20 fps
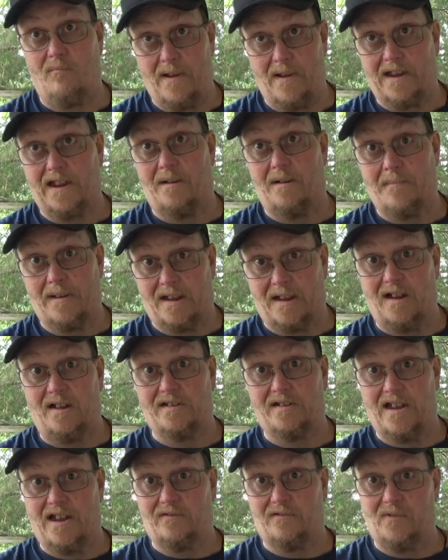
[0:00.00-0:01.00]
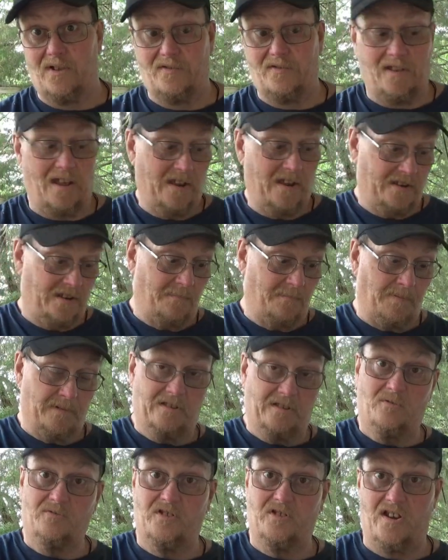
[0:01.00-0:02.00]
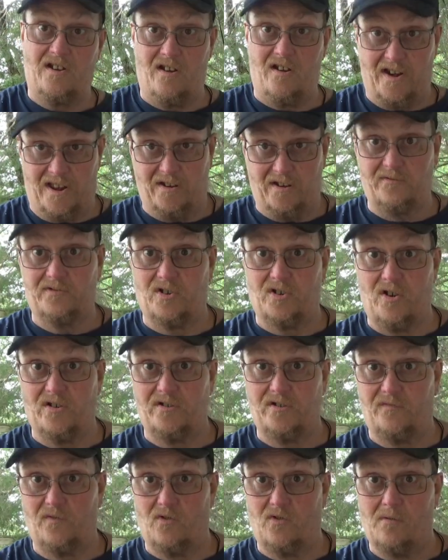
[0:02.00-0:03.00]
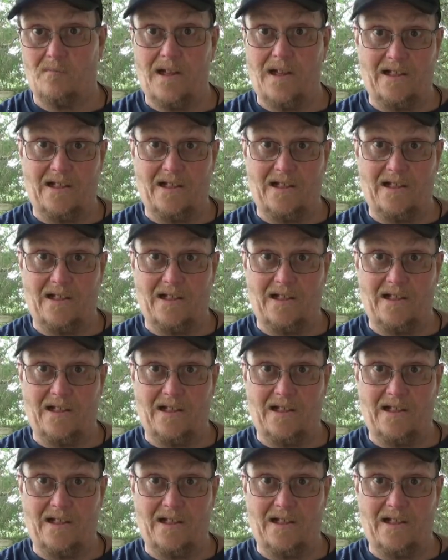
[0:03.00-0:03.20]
may come in contact with, to put those in there and they don't charge you for them.